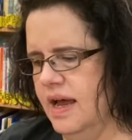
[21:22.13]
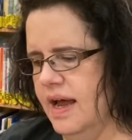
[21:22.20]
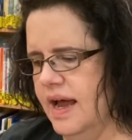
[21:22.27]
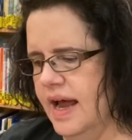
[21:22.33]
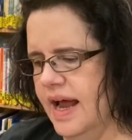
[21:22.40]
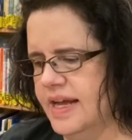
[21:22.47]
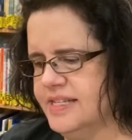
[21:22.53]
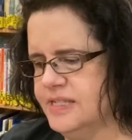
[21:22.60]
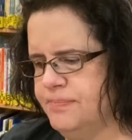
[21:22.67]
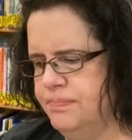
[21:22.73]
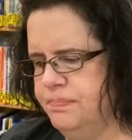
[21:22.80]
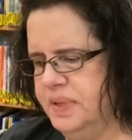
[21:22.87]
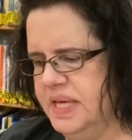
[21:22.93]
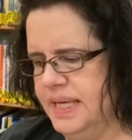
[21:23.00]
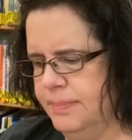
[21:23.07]
As
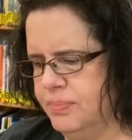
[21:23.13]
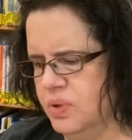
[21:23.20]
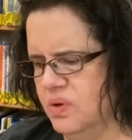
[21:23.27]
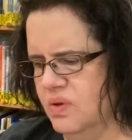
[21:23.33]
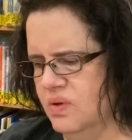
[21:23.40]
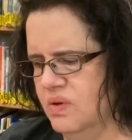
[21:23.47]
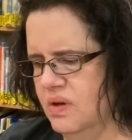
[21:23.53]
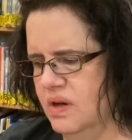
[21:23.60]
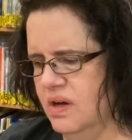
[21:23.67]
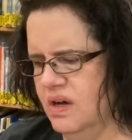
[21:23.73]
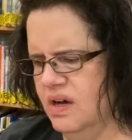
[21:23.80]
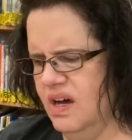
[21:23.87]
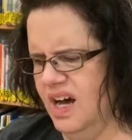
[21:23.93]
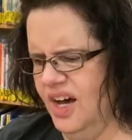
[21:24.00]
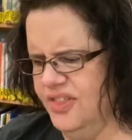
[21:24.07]
people,
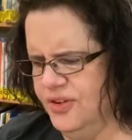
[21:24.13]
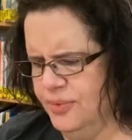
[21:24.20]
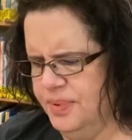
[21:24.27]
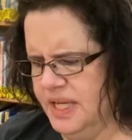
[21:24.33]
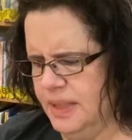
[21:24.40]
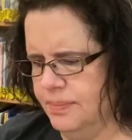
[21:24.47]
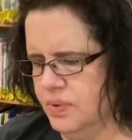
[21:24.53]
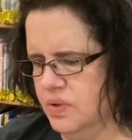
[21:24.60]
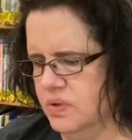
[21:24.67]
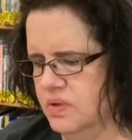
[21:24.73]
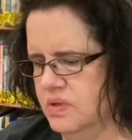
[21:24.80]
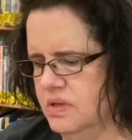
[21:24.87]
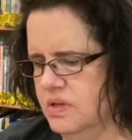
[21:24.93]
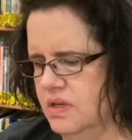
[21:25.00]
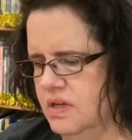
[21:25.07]
other people,
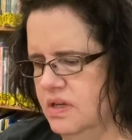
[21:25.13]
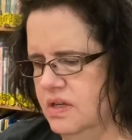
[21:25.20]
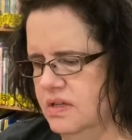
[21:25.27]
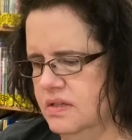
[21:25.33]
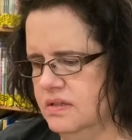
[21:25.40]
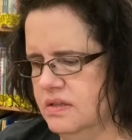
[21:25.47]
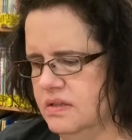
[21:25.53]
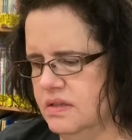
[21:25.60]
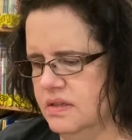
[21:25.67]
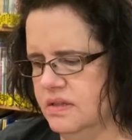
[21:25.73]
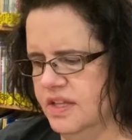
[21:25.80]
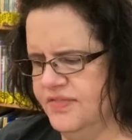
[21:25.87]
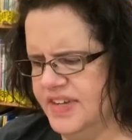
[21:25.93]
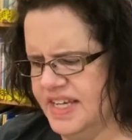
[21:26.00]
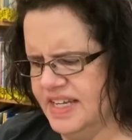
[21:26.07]

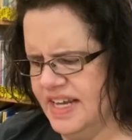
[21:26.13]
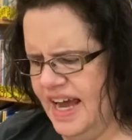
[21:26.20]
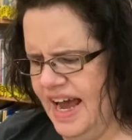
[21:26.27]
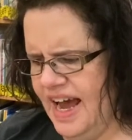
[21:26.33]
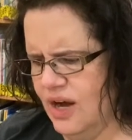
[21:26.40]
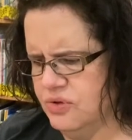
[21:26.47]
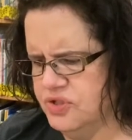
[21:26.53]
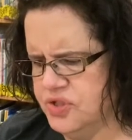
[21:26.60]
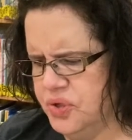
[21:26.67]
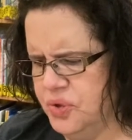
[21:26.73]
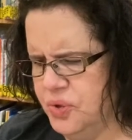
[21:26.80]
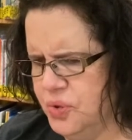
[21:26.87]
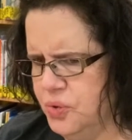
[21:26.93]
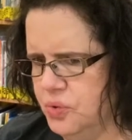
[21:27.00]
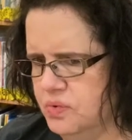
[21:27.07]
living in a house
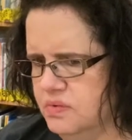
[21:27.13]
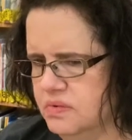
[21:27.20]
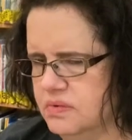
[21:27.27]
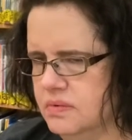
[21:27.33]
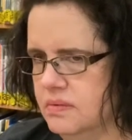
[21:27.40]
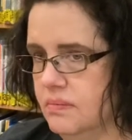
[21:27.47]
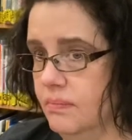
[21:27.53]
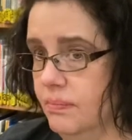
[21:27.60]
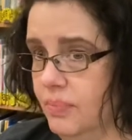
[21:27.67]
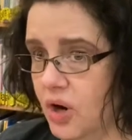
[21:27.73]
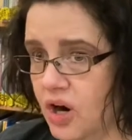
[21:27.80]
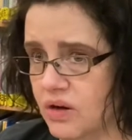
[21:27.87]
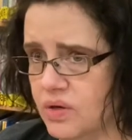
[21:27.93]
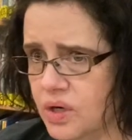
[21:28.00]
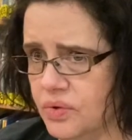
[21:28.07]
who
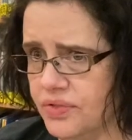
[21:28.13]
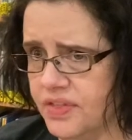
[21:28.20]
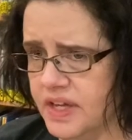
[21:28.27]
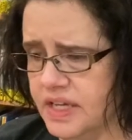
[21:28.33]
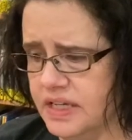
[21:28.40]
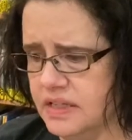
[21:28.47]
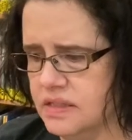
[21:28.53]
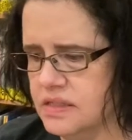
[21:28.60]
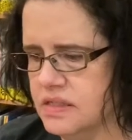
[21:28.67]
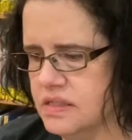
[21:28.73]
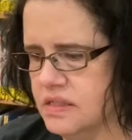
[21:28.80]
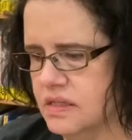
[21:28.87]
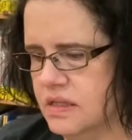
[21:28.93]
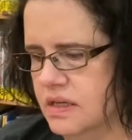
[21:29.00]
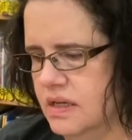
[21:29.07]
borrow things?
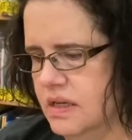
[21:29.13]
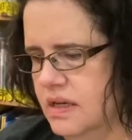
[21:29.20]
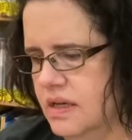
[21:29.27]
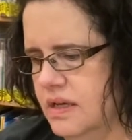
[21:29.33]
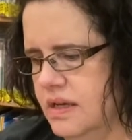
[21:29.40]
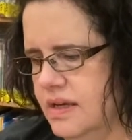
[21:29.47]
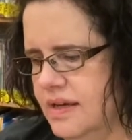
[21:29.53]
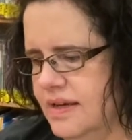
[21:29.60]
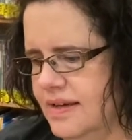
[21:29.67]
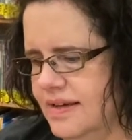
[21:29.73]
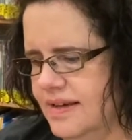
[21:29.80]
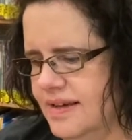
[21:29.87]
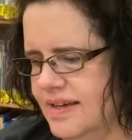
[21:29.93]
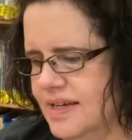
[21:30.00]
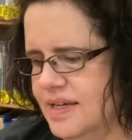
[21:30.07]

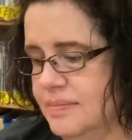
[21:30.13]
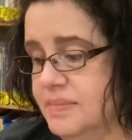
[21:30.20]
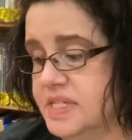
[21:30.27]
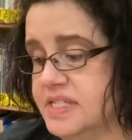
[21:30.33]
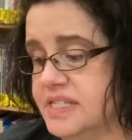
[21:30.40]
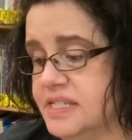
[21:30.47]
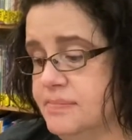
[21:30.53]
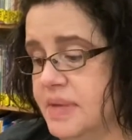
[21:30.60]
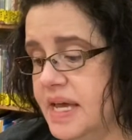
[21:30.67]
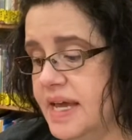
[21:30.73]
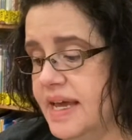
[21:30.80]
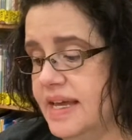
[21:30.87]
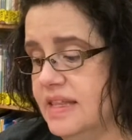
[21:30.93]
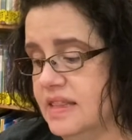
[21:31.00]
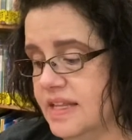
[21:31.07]
Mrs.
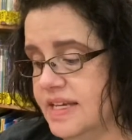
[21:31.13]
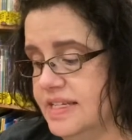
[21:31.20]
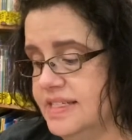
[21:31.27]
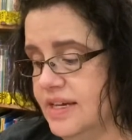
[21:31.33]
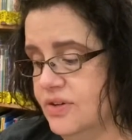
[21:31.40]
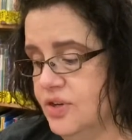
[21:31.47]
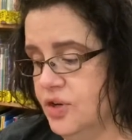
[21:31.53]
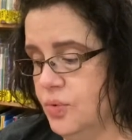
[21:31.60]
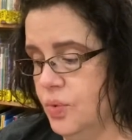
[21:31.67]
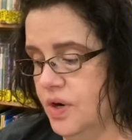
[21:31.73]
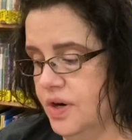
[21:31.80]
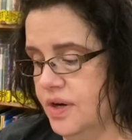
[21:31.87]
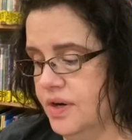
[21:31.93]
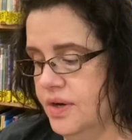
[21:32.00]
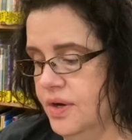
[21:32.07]
May laid down her
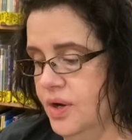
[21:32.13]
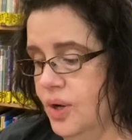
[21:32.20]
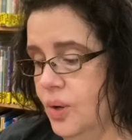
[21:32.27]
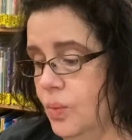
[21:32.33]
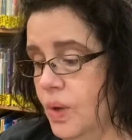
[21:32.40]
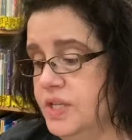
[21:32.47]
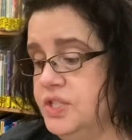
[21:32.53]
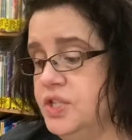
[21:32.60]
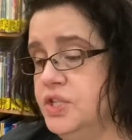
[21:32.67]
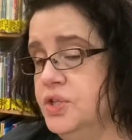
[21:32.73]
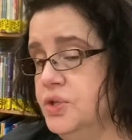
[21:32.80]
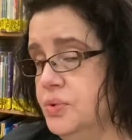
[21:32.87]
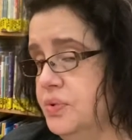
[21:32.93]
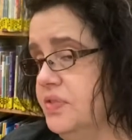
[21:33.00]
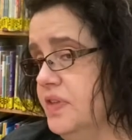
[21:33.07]
work. What do
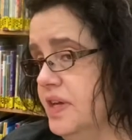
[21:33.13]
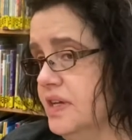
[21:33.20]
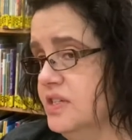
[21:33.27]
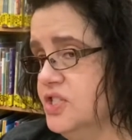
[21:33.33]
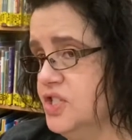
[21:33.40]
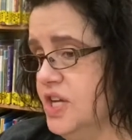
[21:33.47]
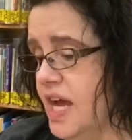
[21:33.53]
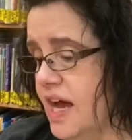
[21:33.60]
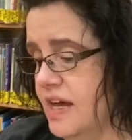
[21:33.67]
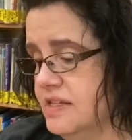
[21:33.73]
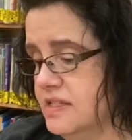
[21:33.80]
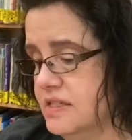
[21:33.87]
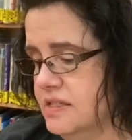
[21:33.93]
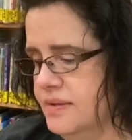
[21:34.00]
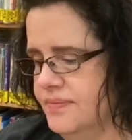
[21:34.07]
you think? she asked.